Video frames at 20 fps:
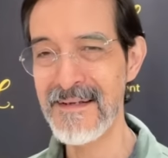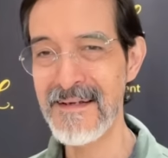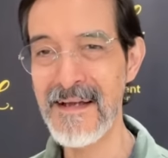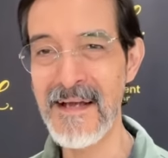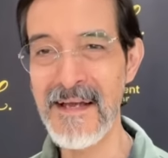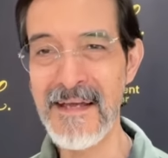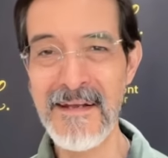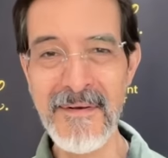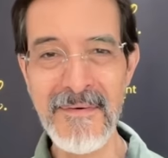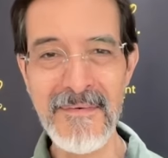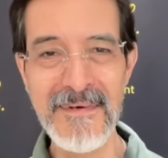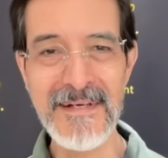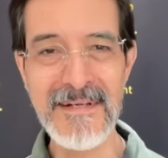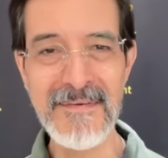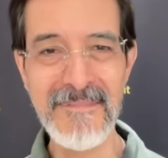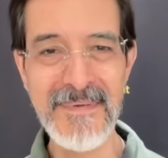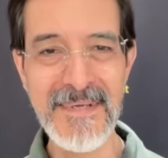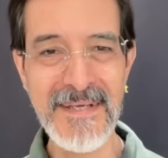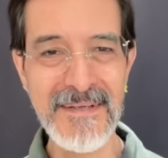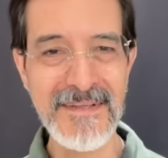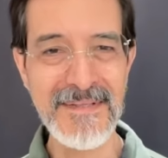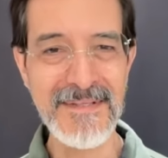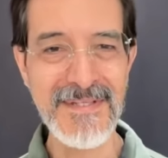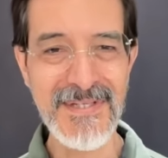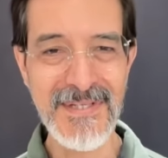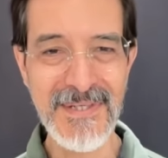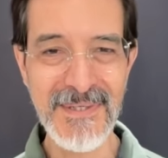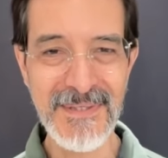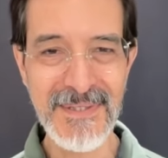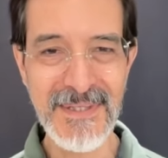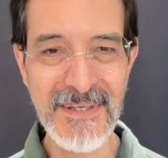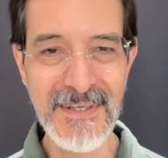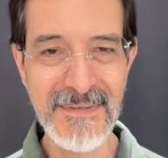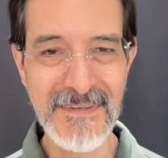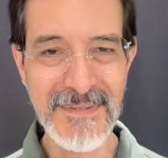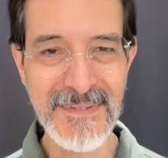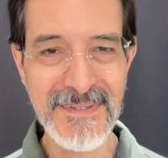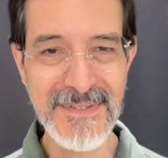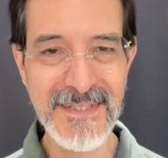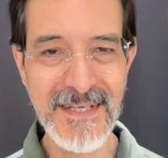I don't want to be the
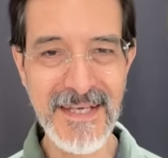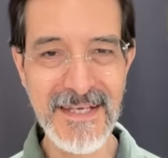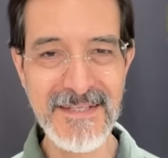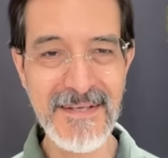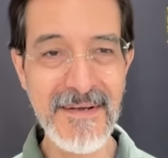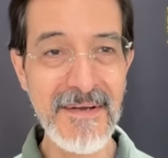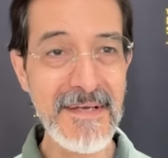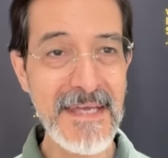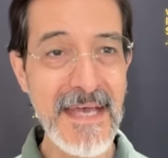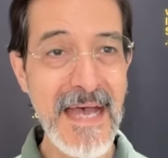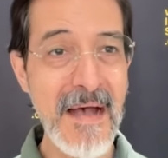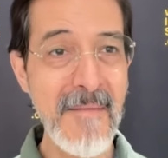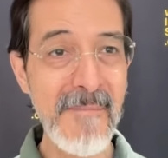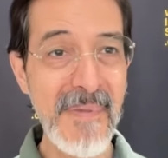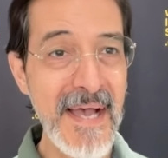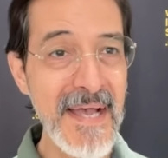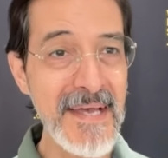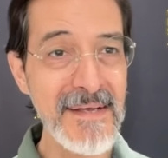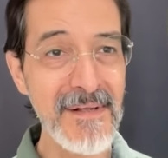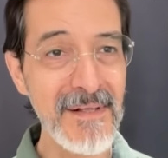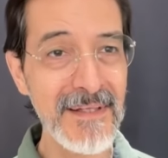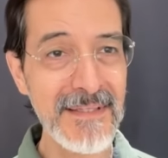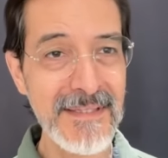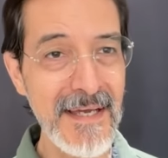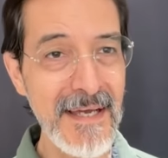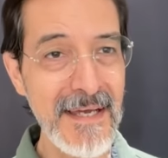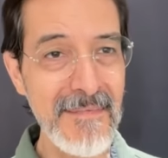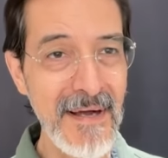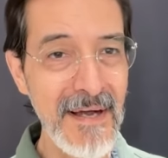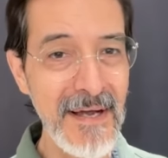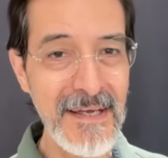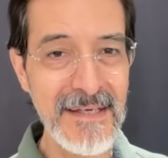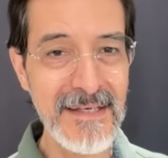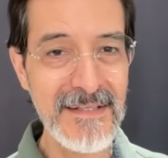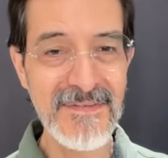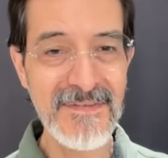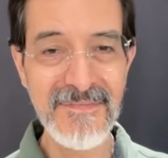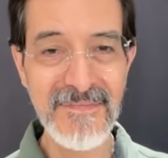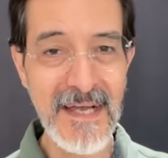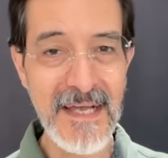cheerleader who says, oh yeah, buy it all time high.
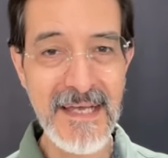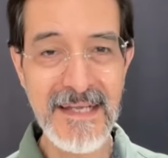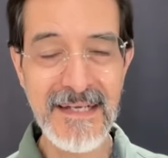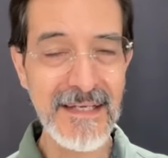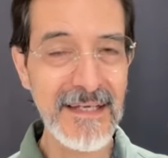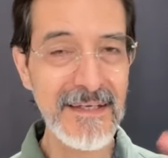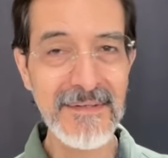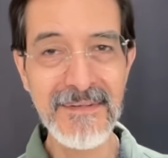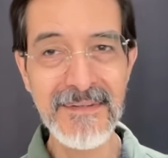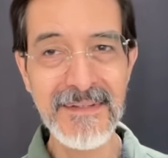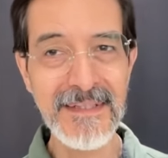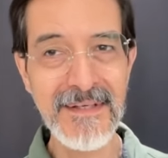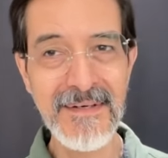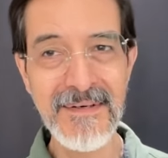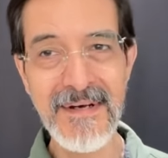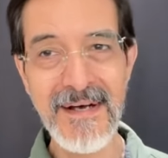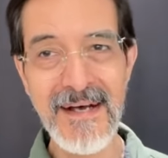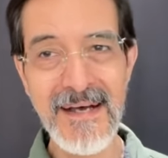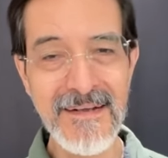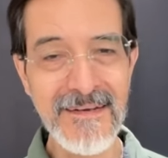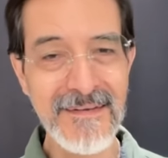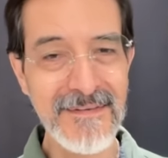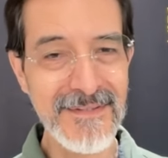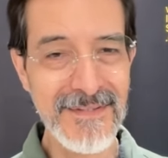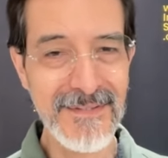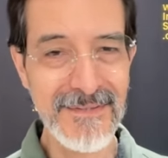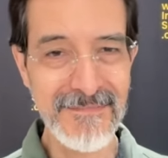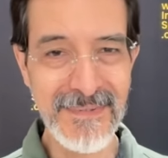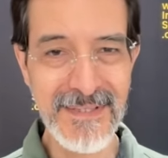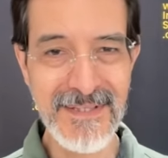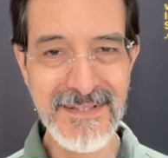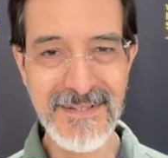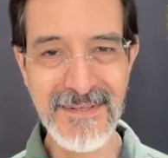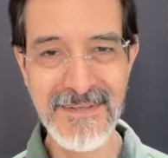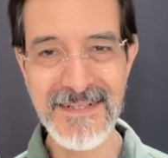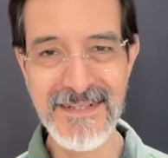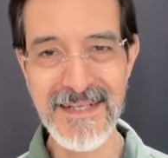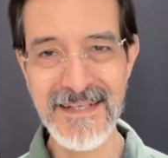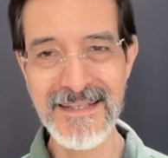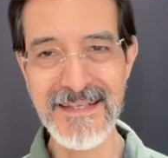It's fine. It can only go higher. So please
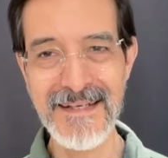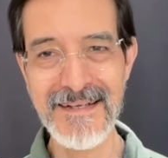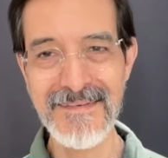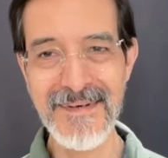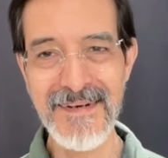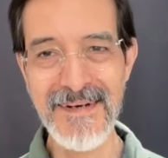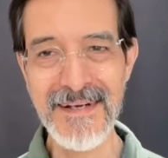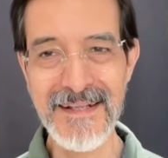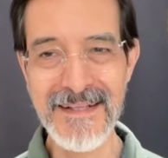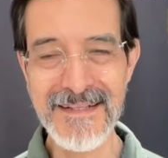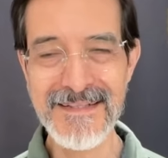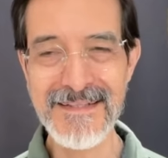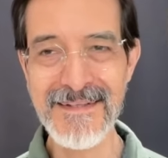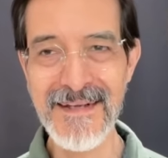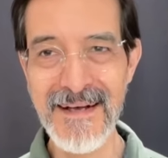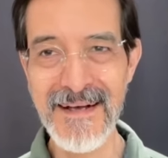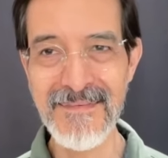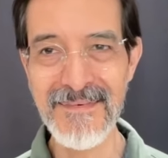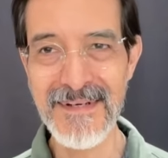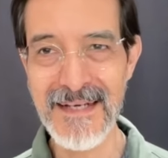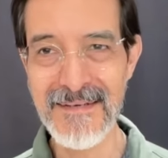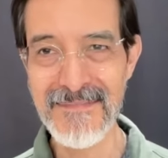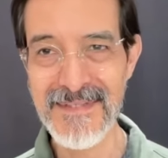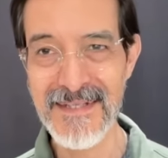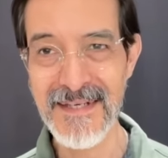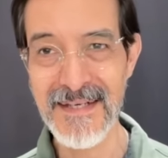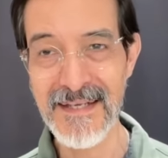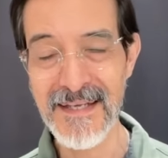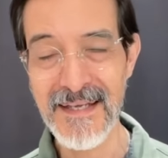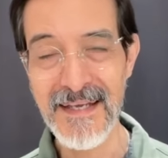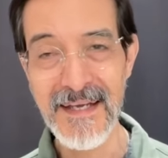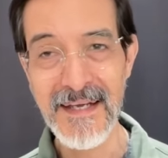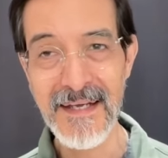don't take that wrong. And that's not what I'm saying.